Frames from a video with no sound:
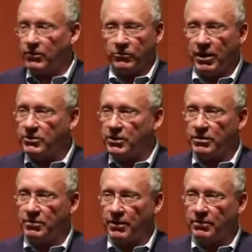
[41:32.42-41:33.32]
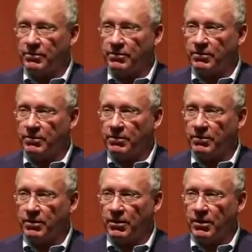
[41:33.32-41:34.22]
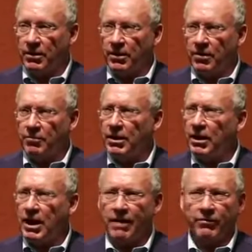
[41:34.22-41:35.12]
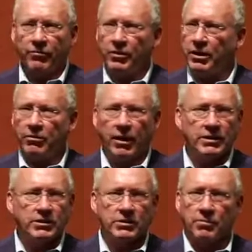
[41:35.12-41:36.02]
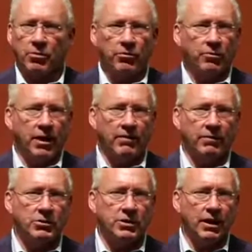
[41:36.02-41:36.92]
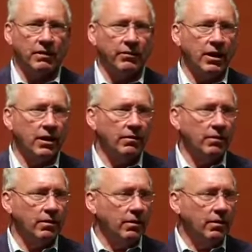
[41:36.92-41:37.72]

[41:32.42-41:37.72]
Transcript: That's tragic to me. Being alive and free in Christ is the birthright of every child of God.